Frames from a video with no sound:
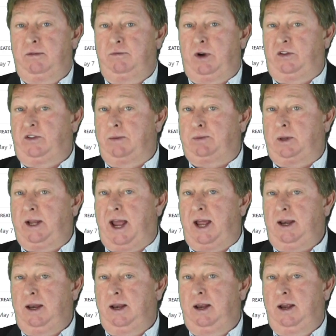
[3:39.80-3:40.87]
Very simple
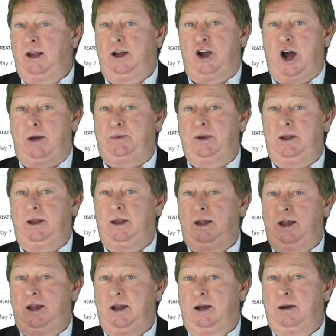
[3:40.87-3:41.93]
again.
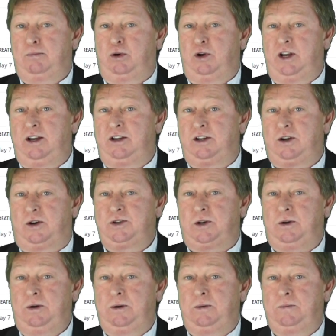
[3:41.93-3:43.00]
Copy, put it into
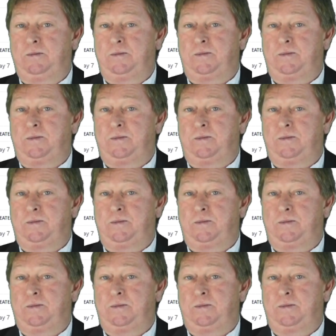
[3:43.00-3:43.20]
Dojo.